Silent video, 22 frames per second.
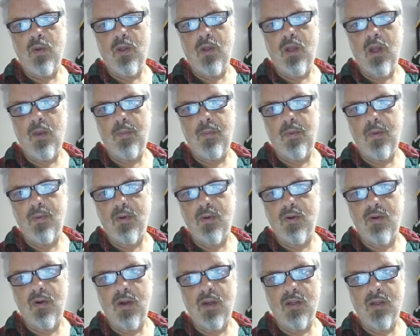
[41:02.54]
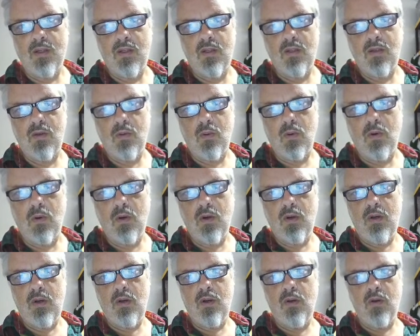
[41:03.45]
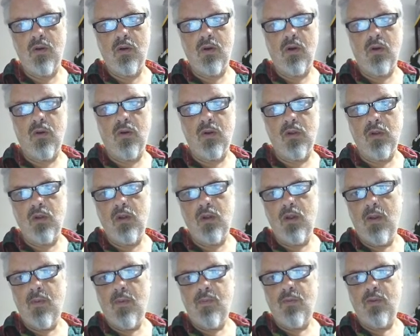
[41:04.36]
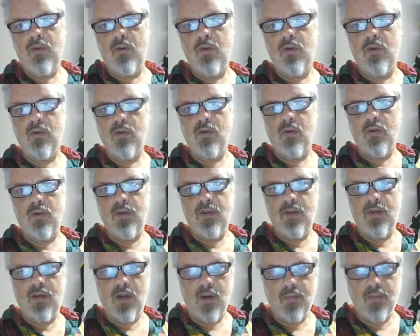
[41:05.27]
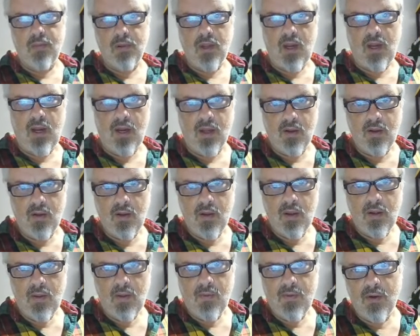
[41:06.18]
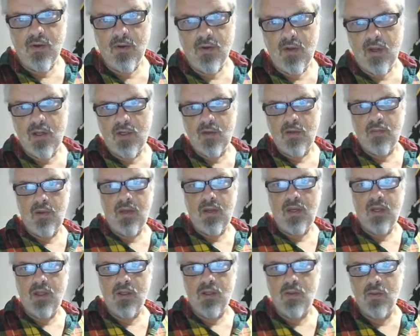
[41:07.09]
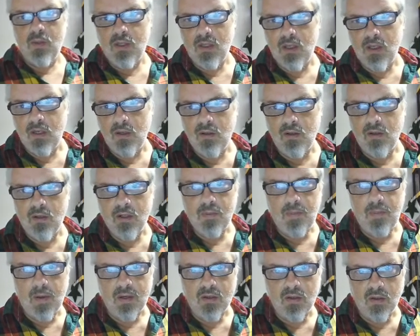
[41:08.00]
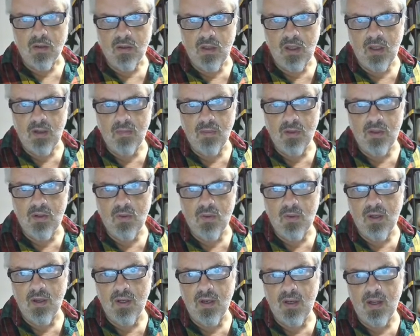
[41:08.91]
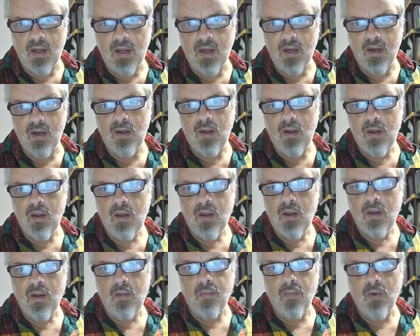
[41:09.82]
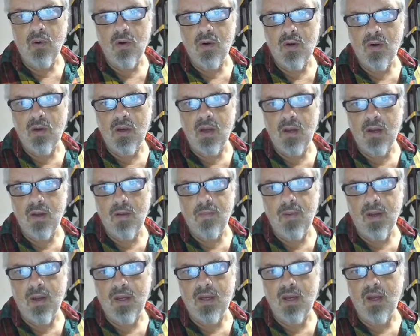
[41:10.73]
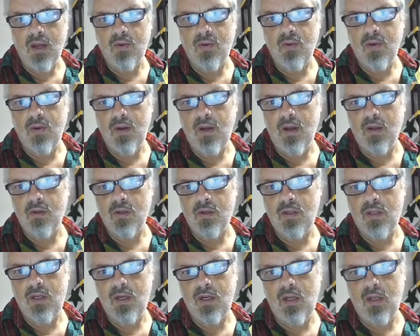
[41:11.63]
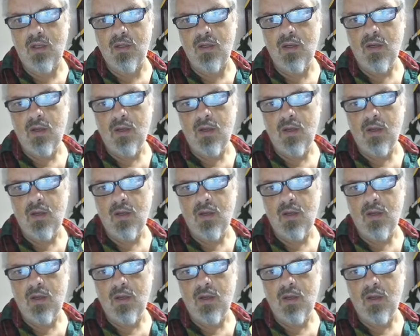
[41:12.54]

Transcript: help you progress toward your goal to control the entire planet. Your nation begins with a single specialty, but you can add more by conquering other cities.